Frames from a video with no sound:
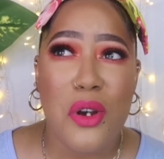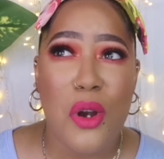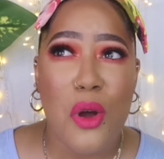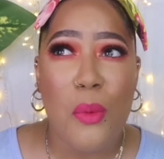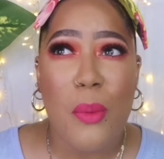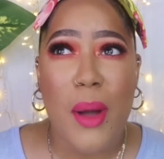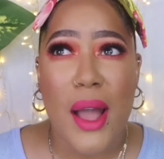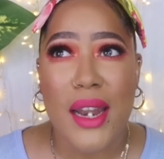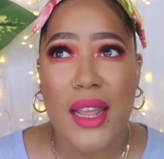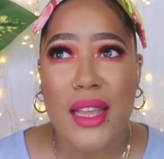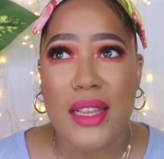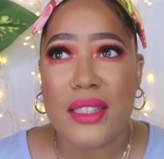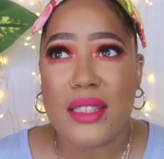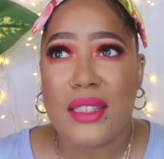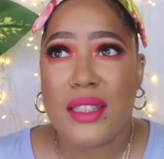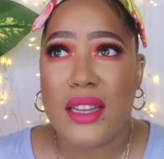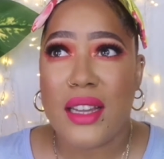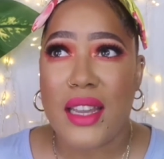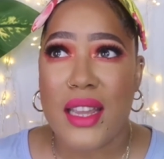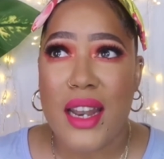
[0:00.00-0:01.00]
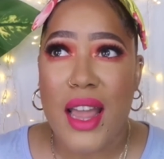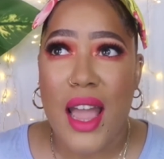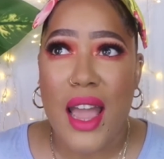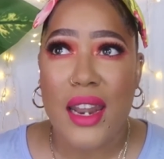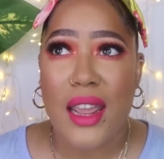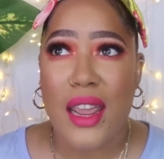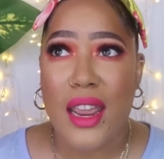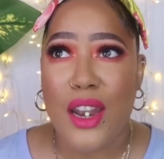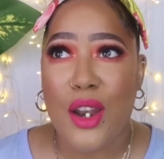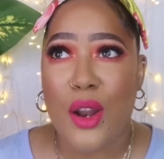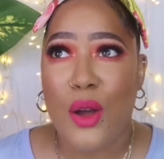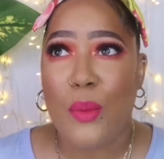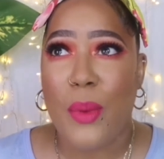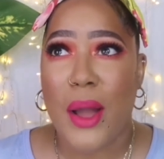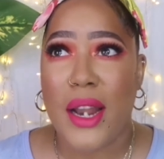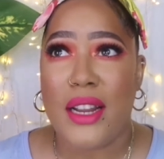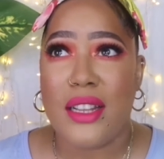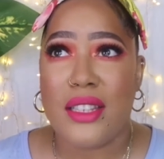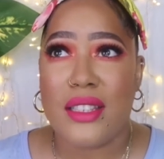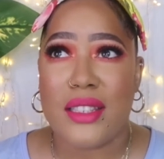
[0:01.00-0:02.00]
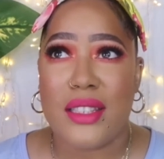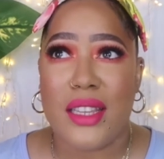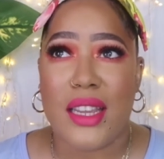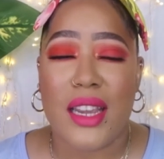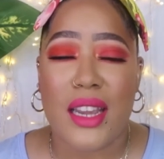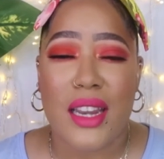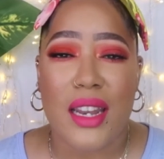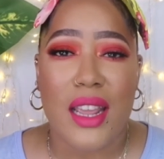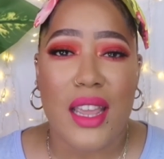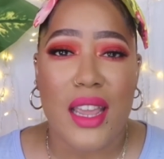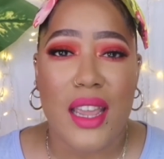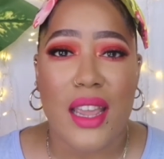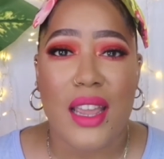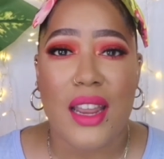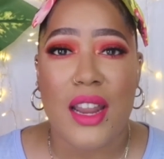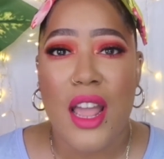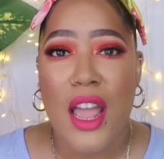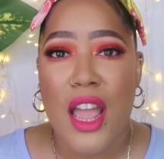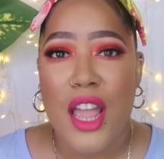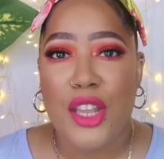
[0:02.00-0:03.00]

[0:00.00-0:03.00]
nobody's looking at it nobody's seeing it